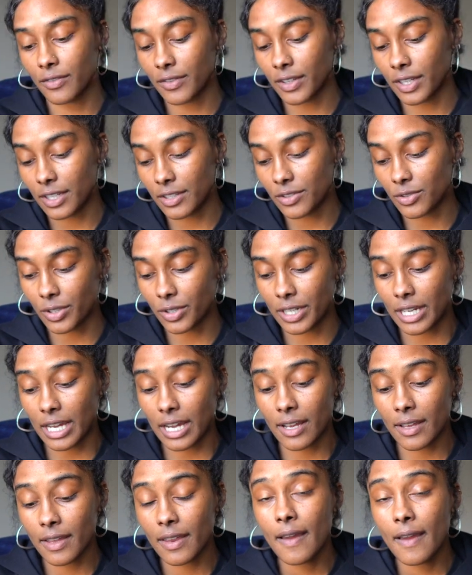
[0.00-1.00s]
if it is or
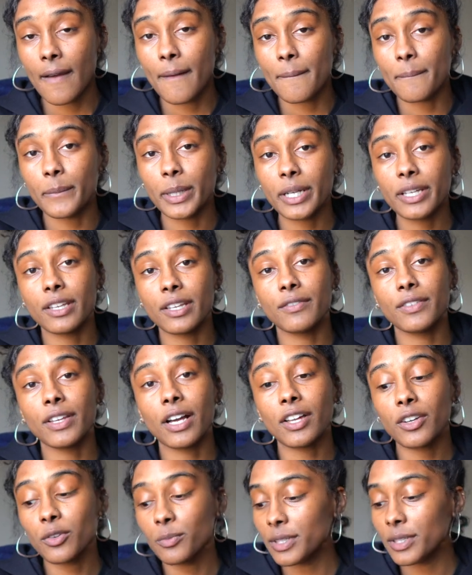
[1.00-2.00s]
not. But if
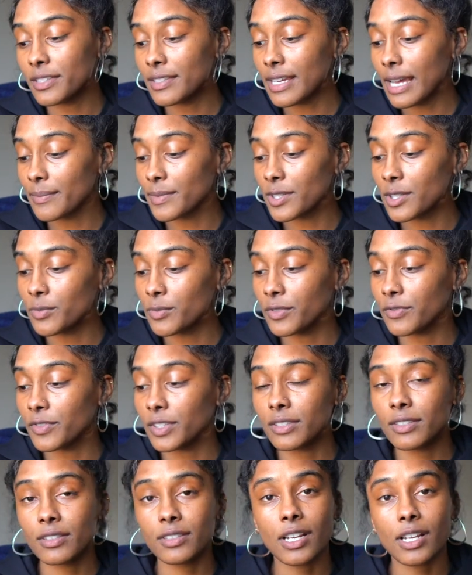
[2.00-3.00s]
y'all don't be tapped in with
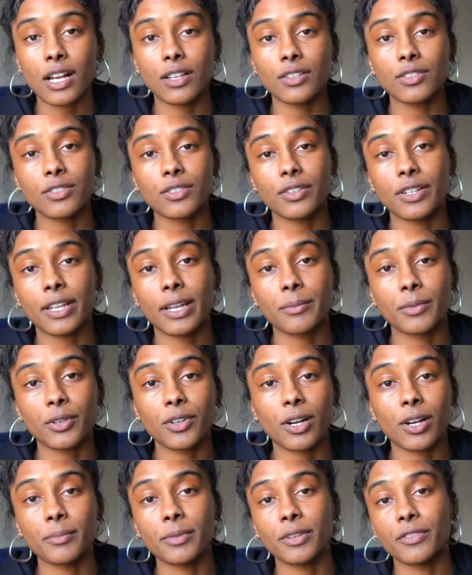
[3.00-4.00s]
vintage Hollister and
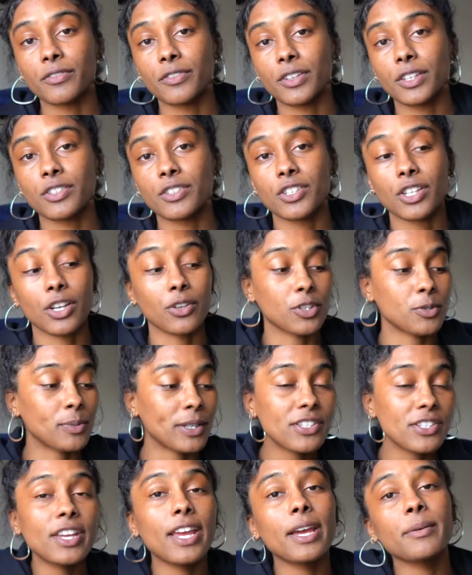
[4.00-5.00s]
Abercrombie and Fitch, yo,
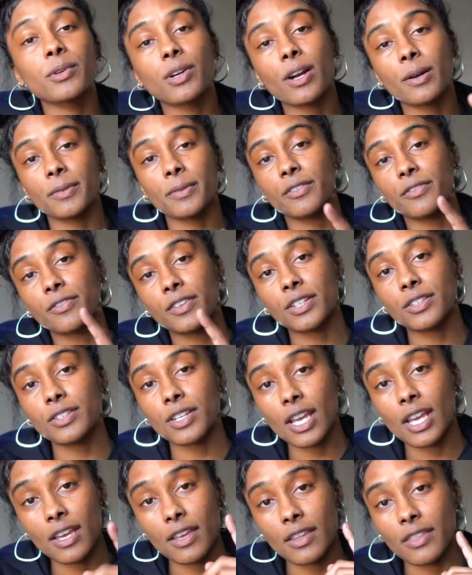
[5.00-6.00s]
especially Abercrombie and
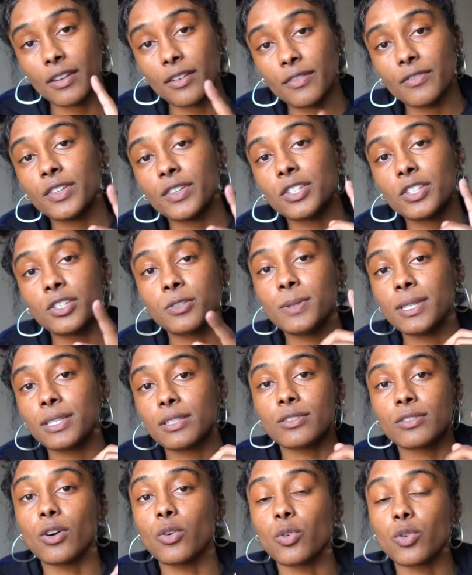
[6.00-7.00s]
Fitch, their vintage
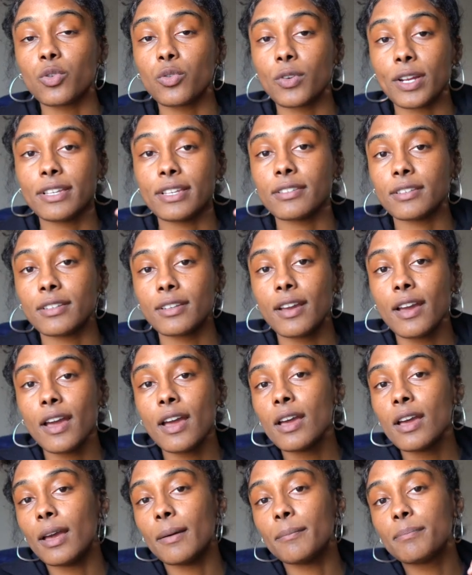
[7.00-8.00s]
pieces go crazy.
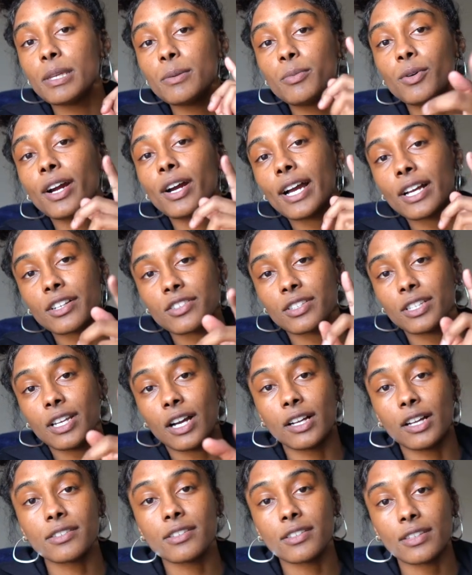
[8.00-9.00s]
And people are actually
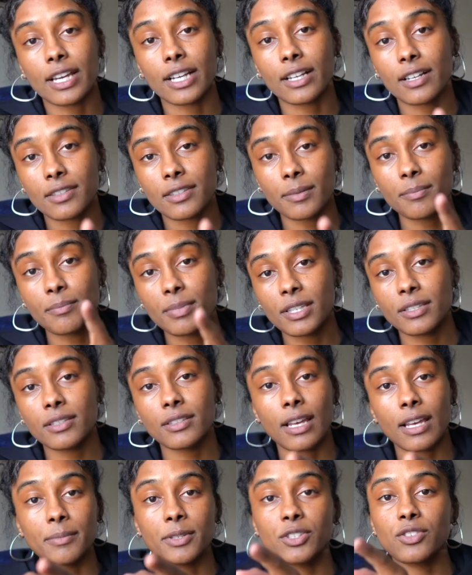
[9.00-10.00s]
onto that because some
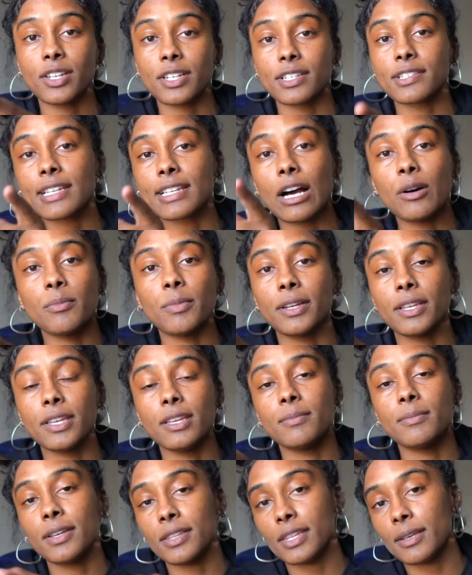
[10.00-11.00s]
pieces I be trying to scalp on
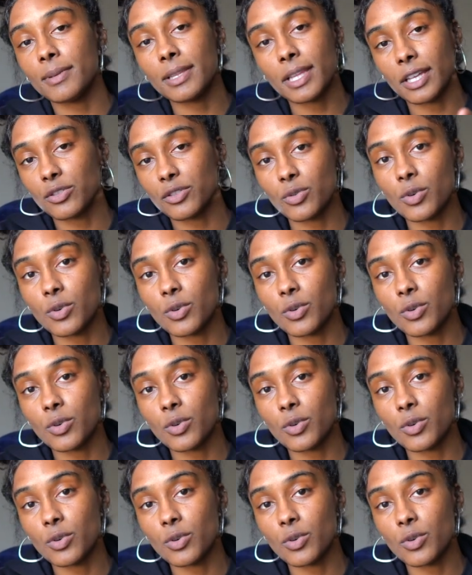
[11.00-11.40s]
eBay and they be like